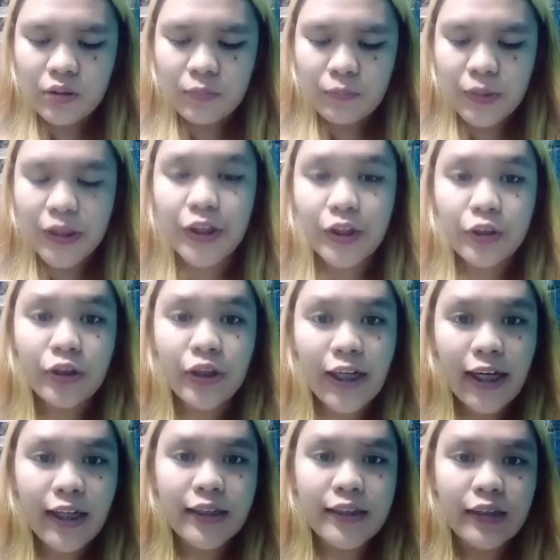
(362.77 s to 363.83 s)
Later,
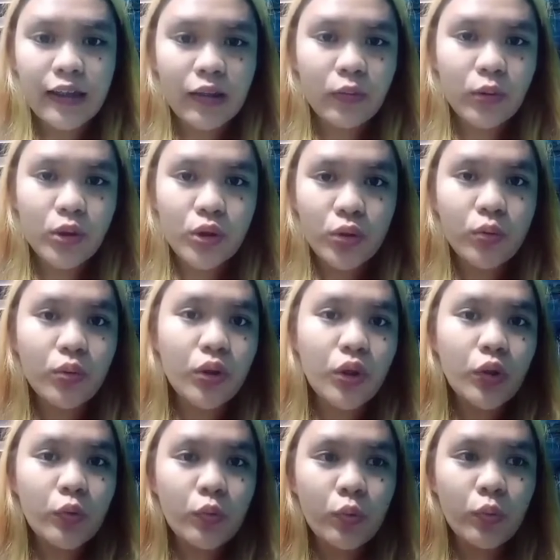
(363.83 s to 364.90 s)
guys, I will show to
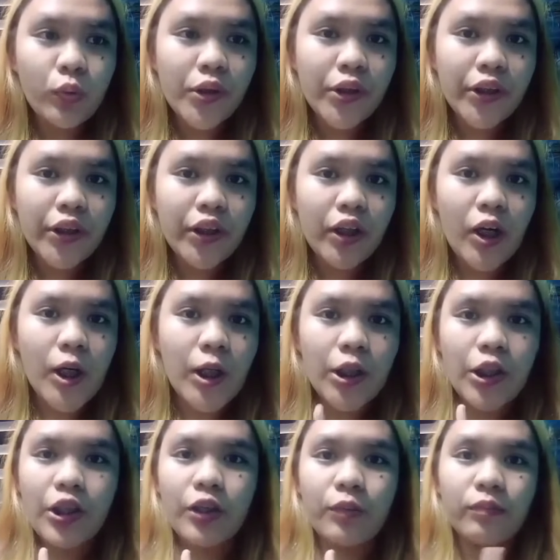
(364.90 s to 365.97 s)
you what are
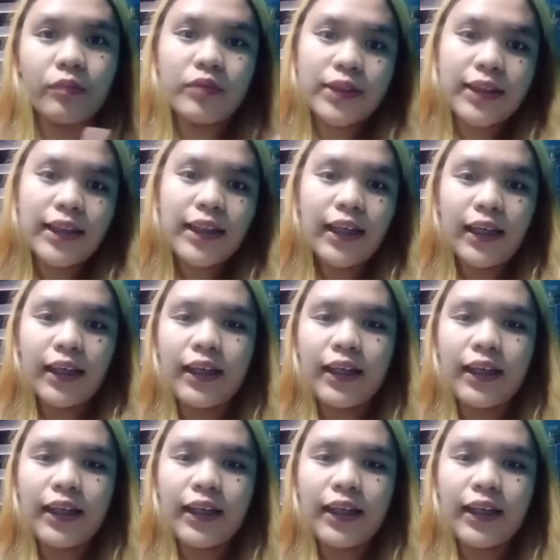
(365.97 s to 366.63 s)
the music